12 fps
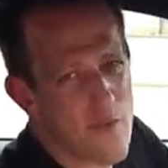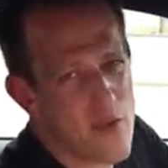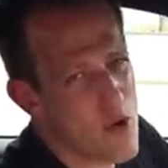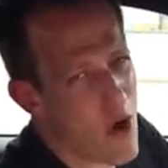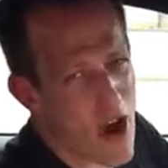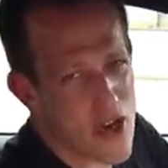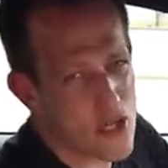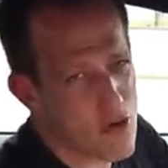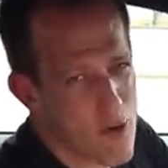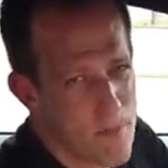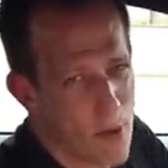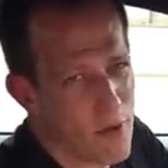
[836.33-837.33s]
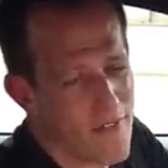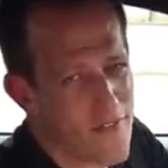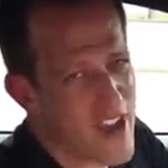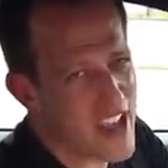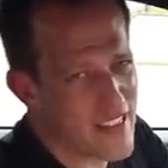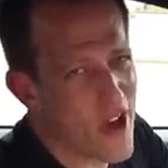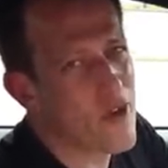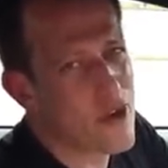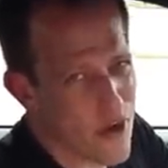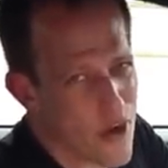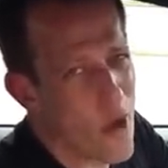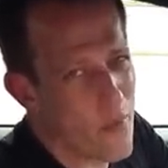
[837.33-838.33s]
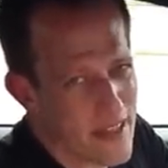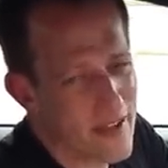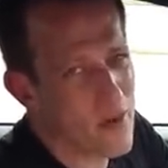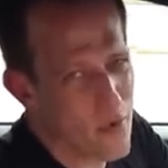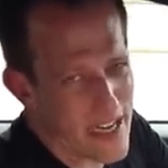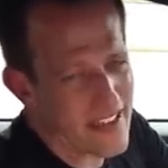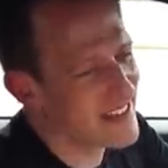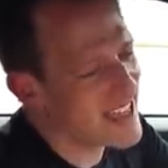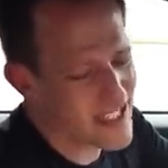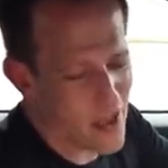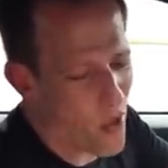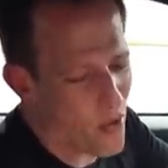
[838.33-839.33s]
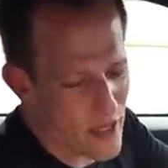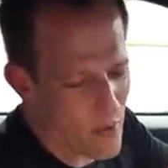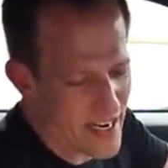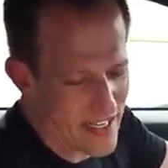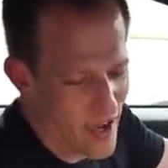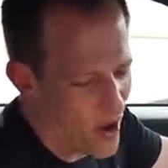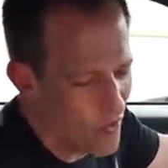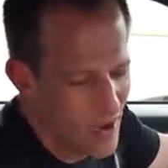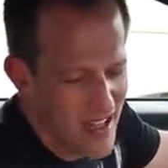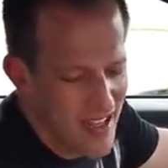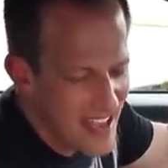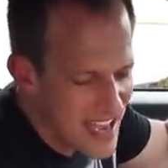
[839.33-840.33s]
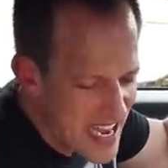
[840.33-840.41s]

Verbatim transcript: If you are a true Bullitt fan though, you're going the green. That's the only way to go.